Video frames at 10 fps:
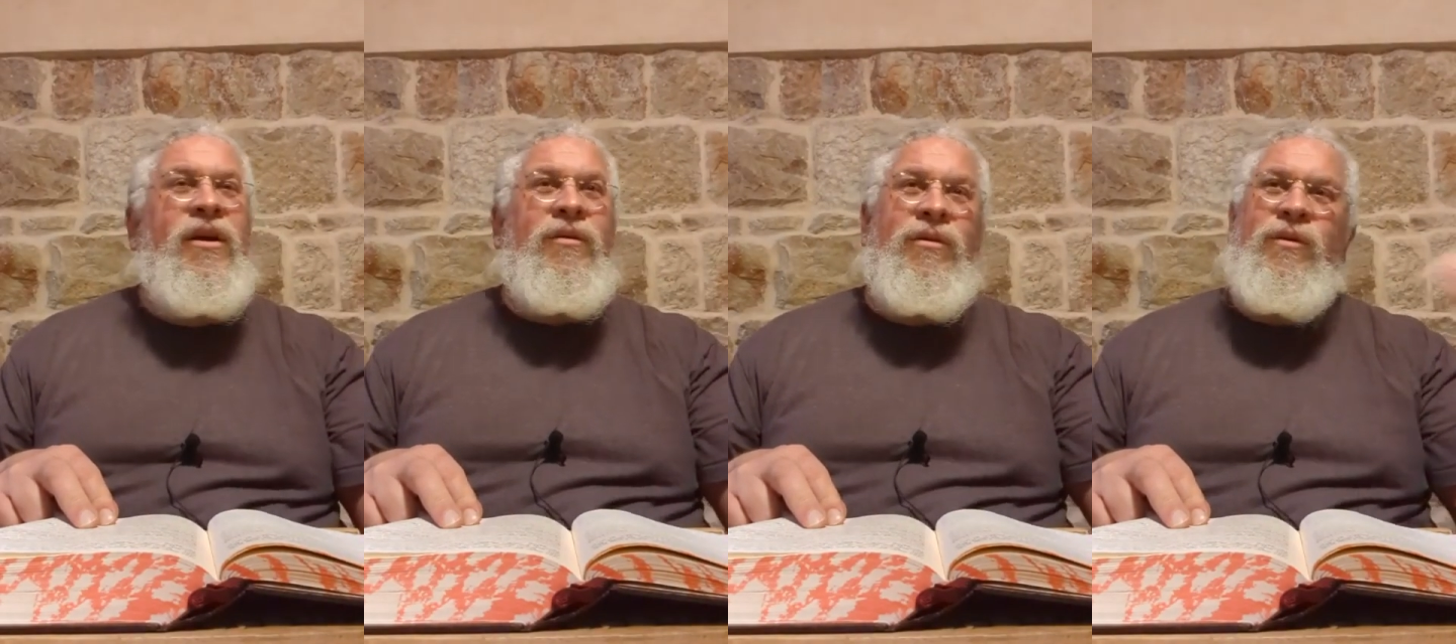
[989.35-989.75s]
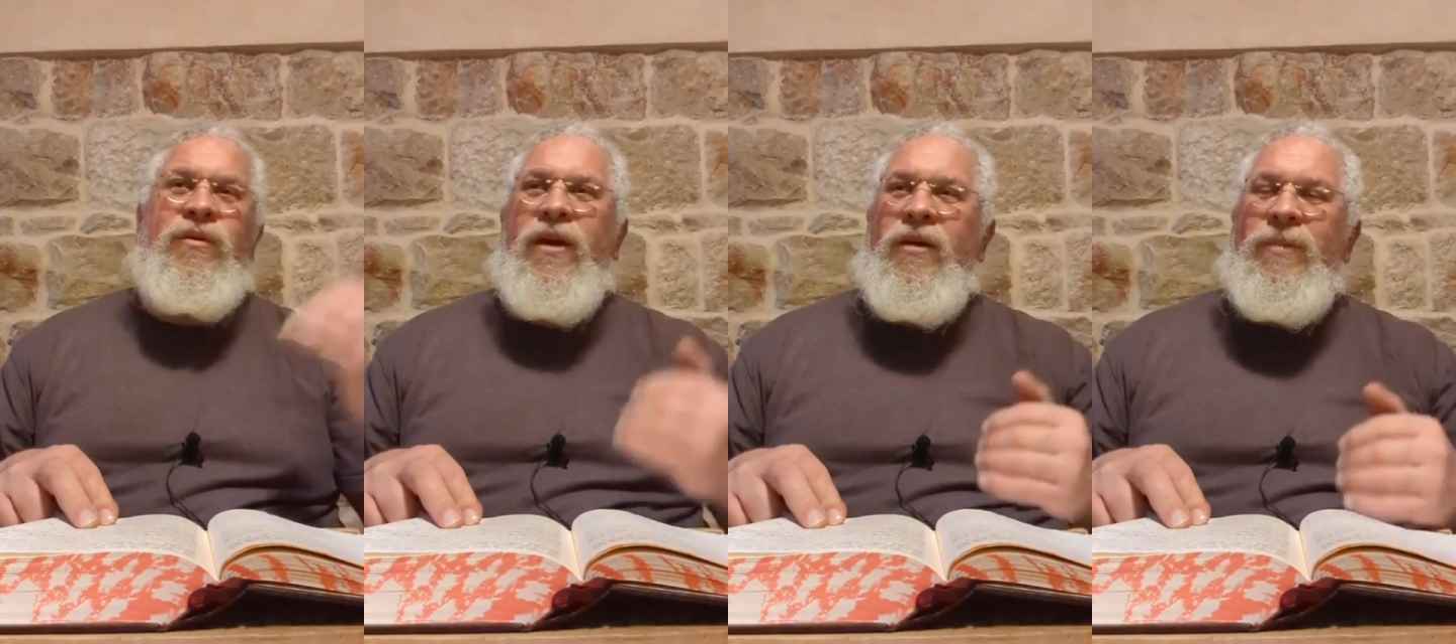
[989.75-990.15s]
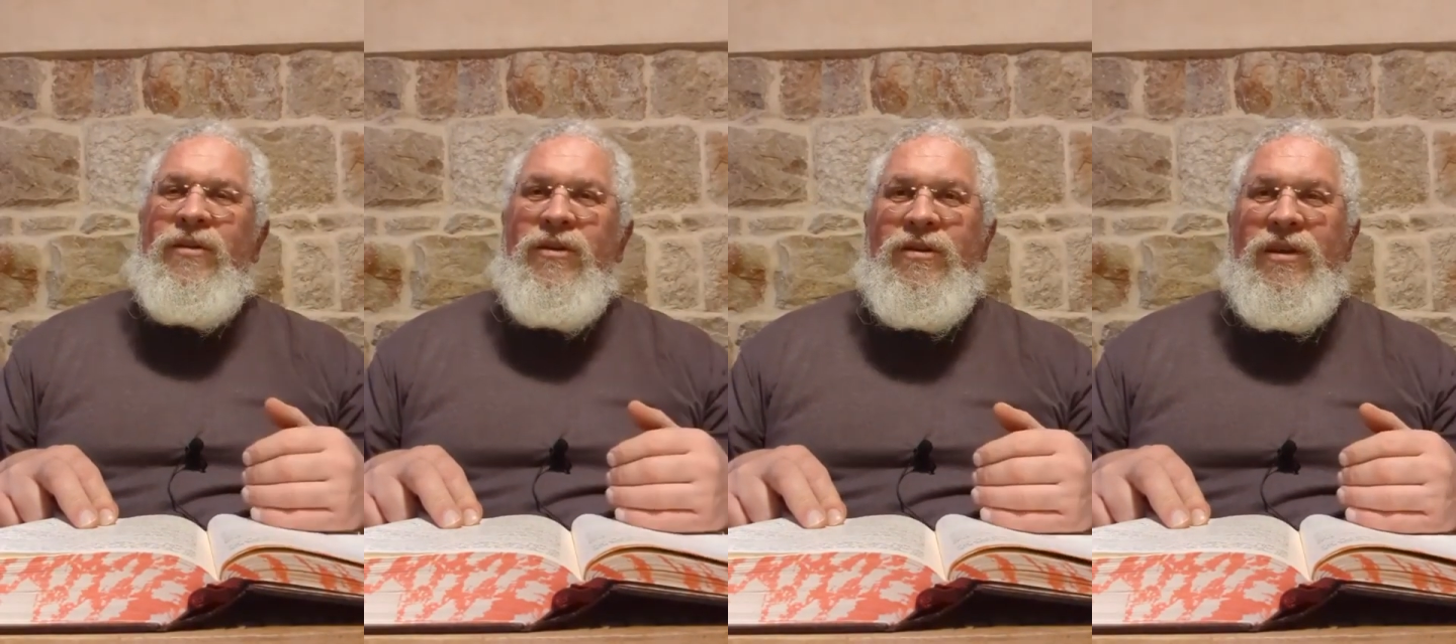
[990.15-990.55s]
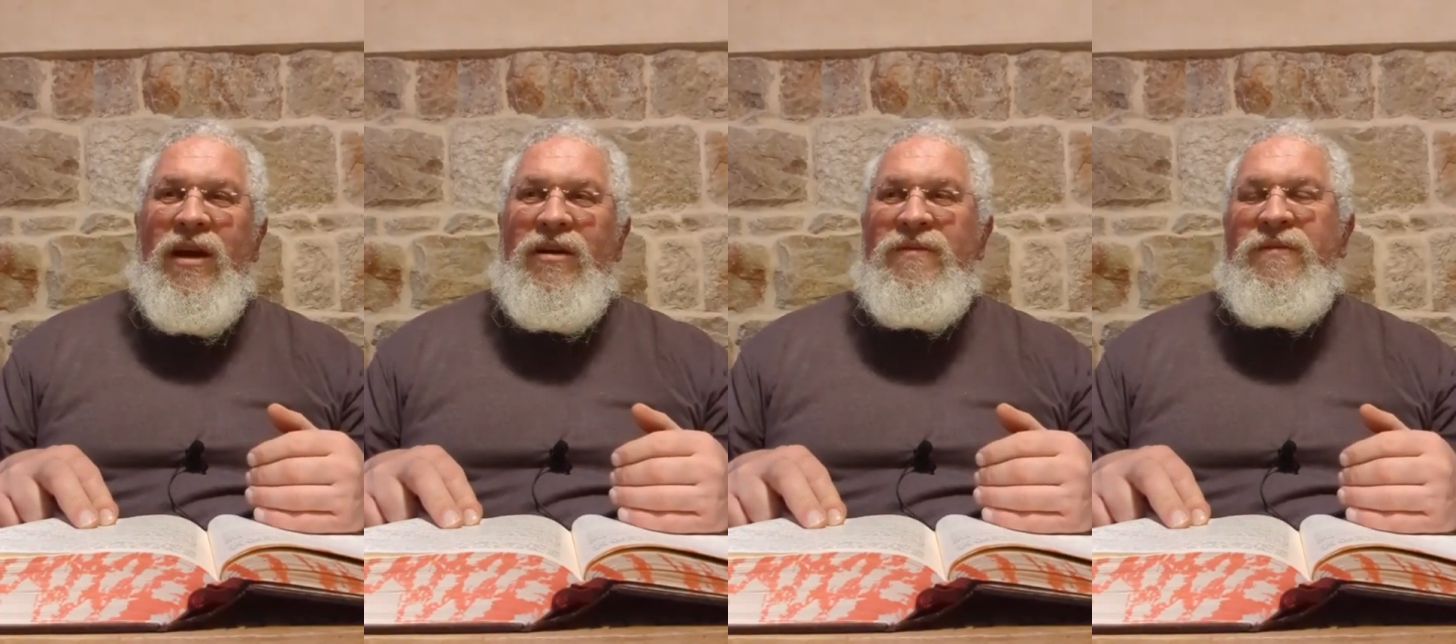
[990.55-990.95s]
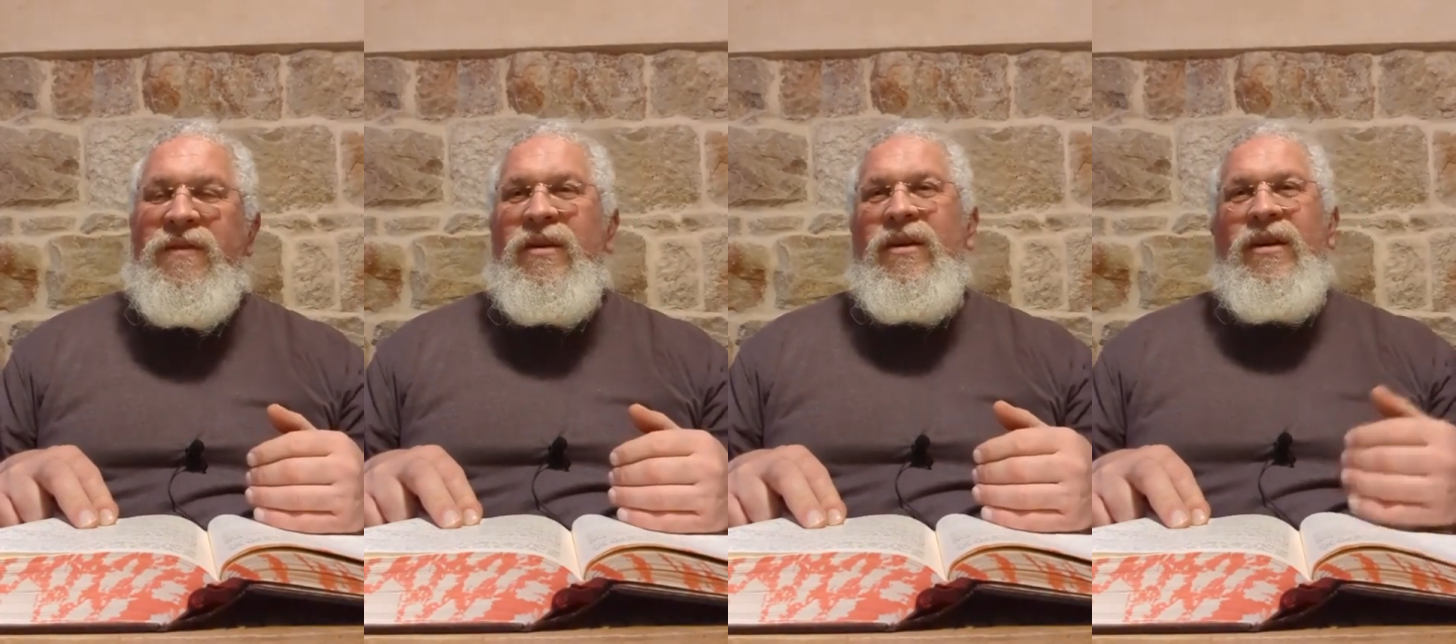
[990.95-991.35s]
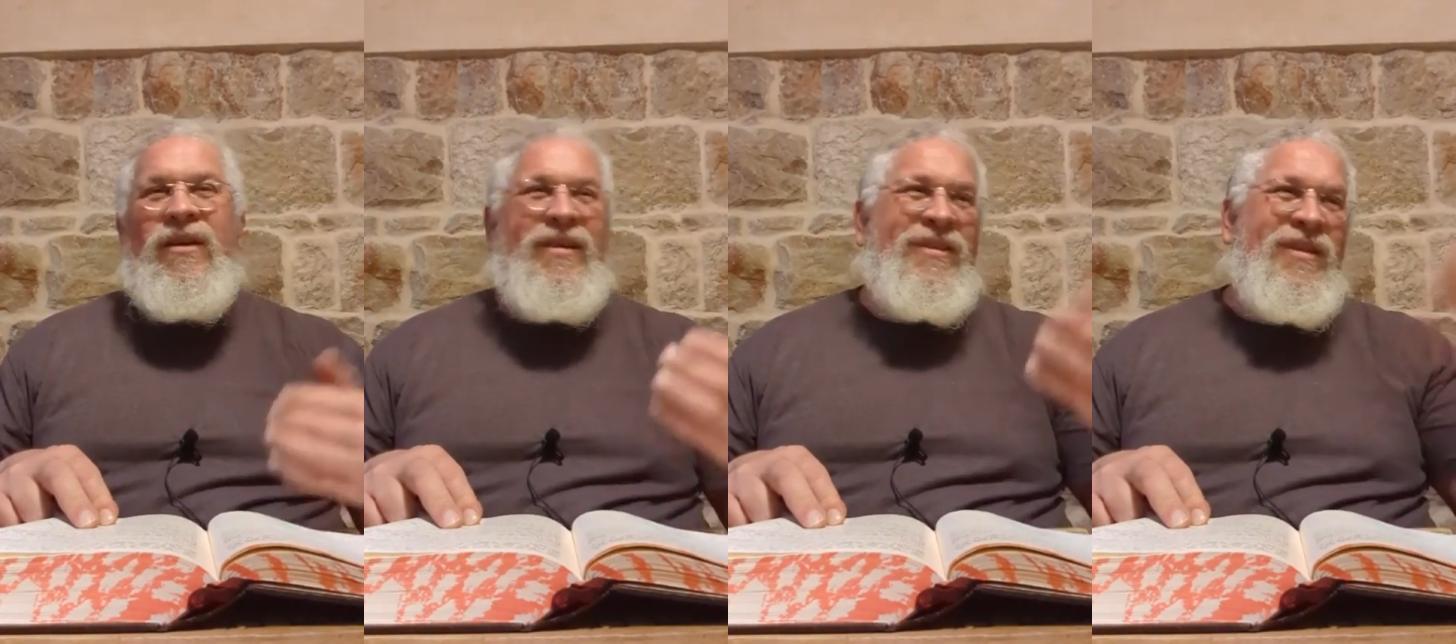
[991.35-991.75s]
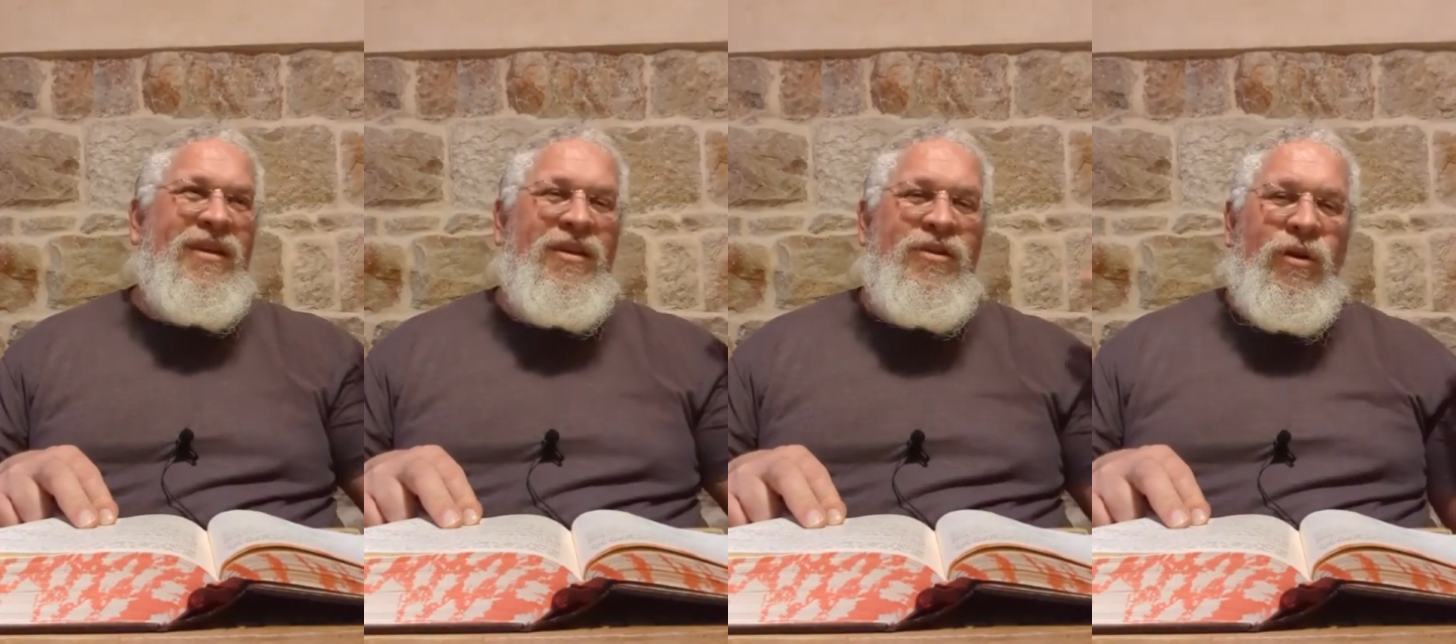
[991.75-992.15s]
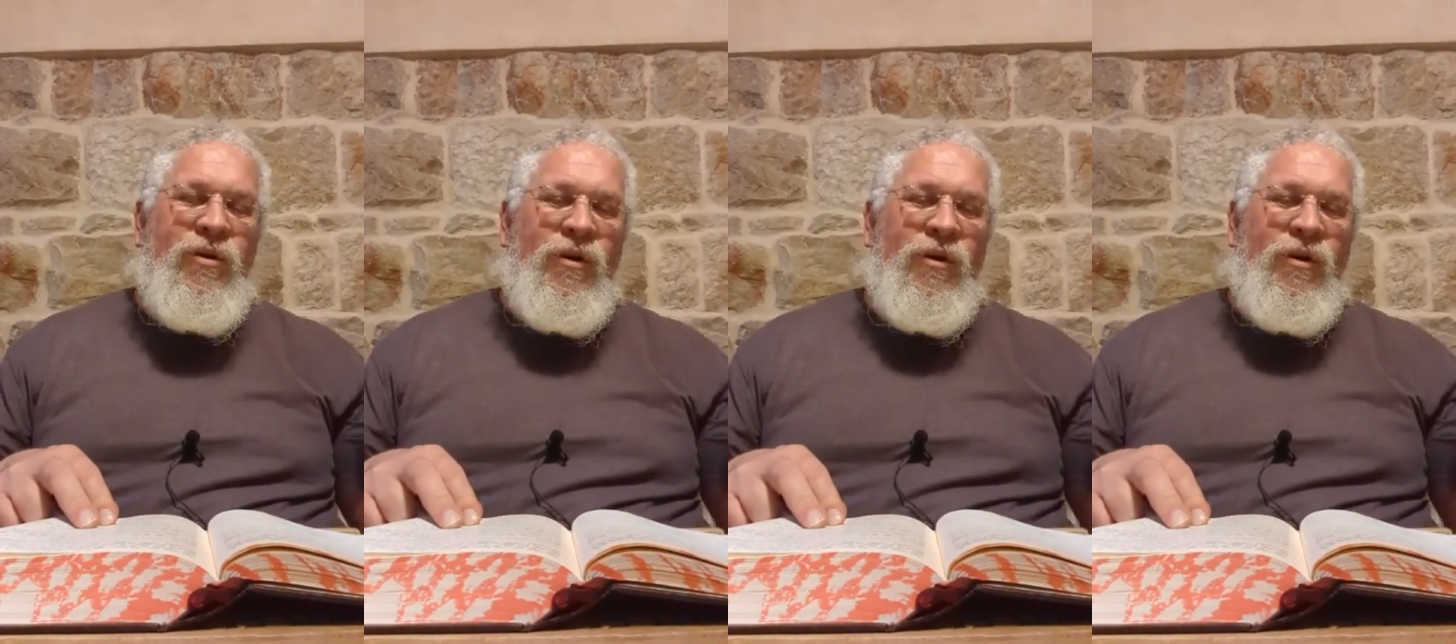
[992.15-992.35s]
what you thought about yourself, that's like a joke.